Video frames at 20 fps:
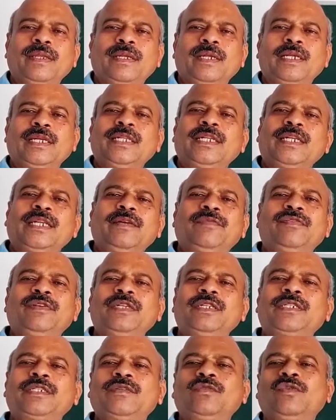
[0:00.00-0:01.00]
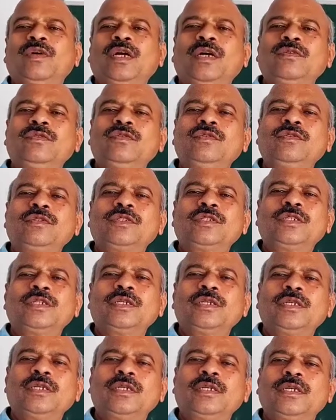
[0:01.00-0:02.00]
In the definition we have used
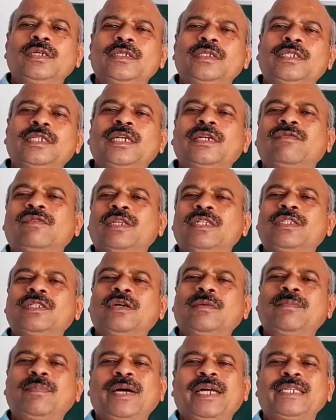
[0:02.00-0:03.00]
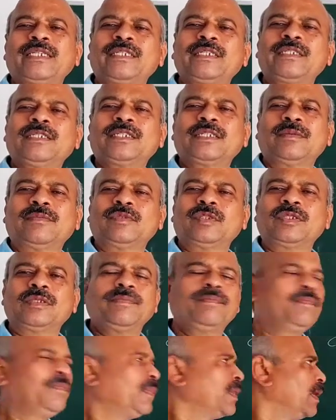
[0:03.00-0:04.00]
sequence of partial sums,
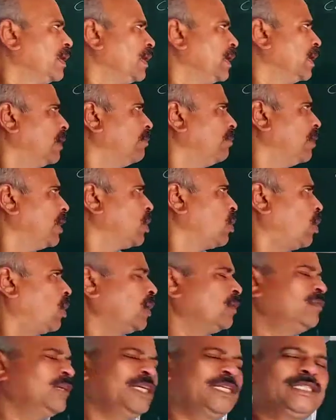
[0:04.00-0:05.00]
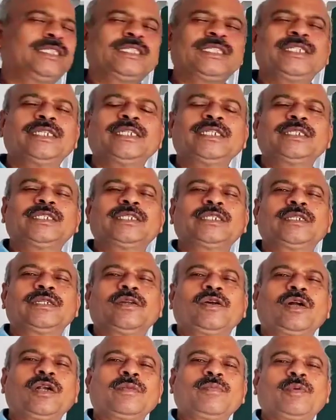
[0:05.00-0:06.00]
but always it is
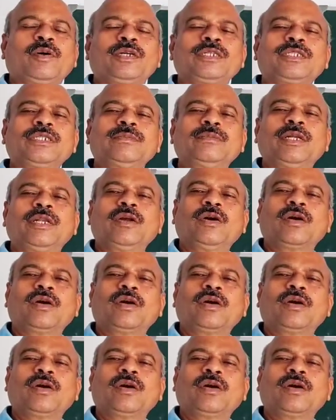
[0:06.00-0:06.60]
not possible